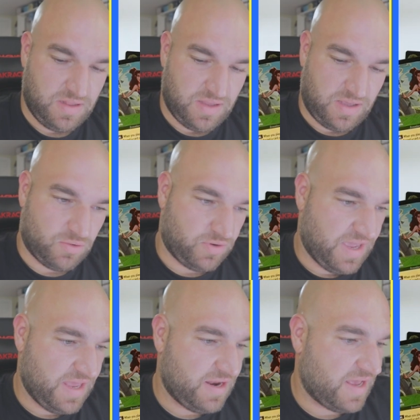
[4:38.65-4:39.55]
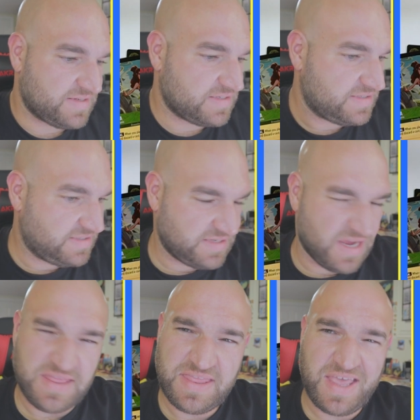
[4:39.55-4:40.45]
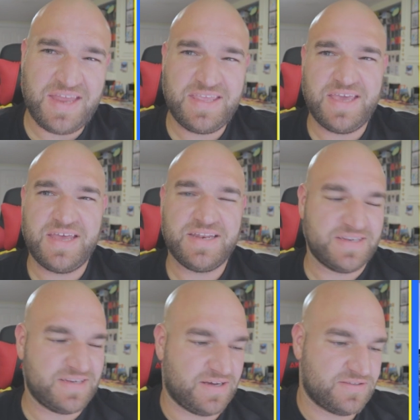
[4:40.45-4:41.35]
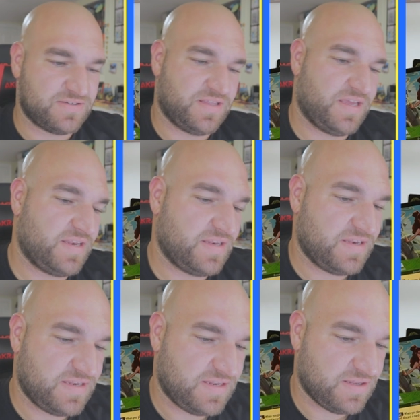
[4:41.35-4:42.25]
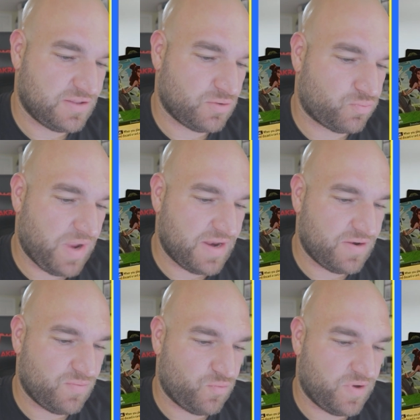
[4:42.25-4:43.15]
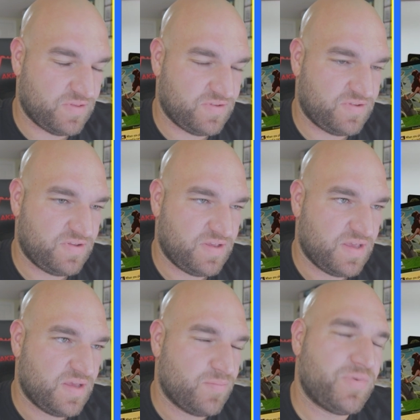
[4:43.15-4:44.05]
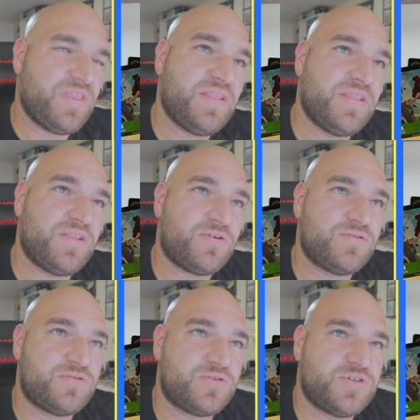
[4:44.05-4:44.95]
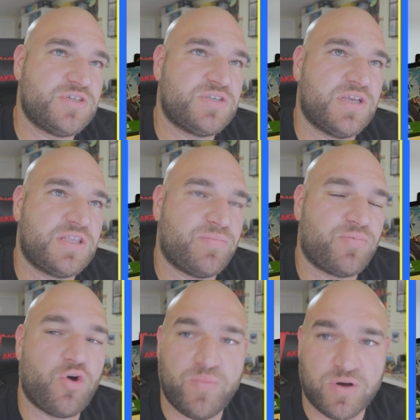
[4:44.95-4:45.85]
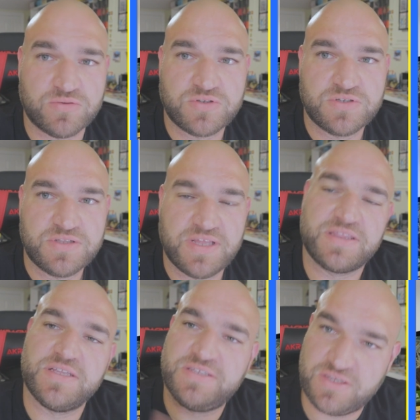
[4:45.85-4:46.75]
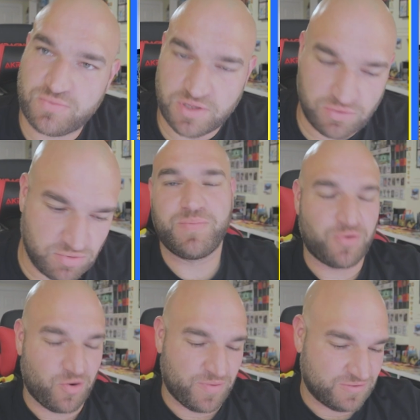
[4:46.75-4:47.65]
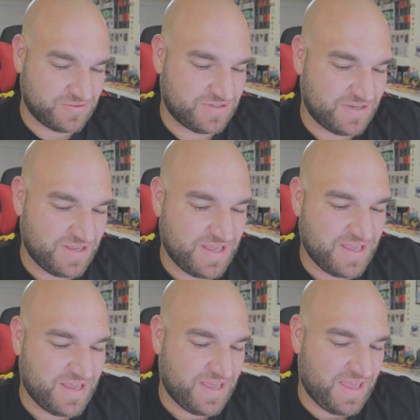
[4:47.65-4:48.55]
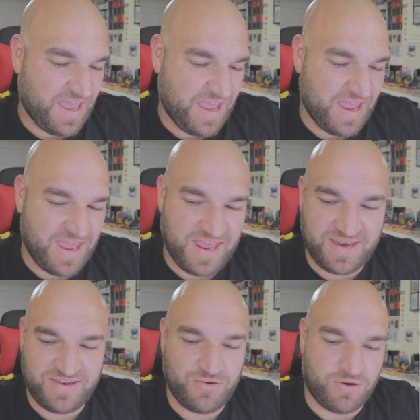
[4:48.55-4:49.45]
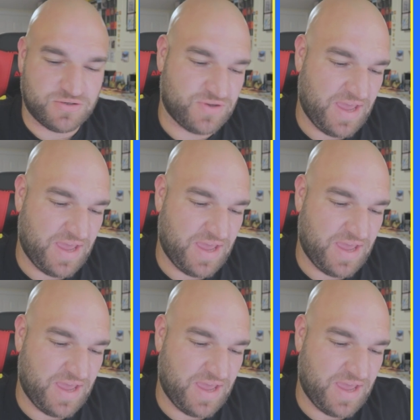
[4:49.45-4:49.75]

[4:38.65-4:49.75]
like, Lorcana hasn't done that yet, other than the random ones. But then they're just like the promos, like the D23 promos. And you also